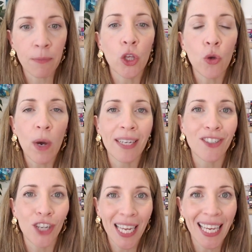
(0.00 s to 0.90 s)
You are
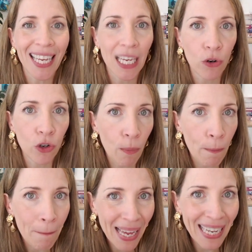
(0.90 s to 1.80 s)
checking in on your
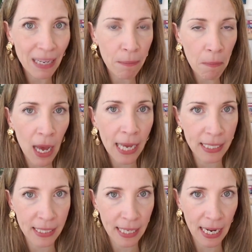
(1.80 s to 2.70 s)
money
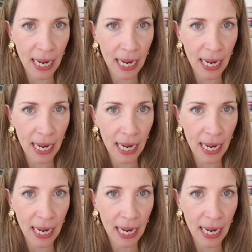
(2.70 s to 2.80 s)
mindset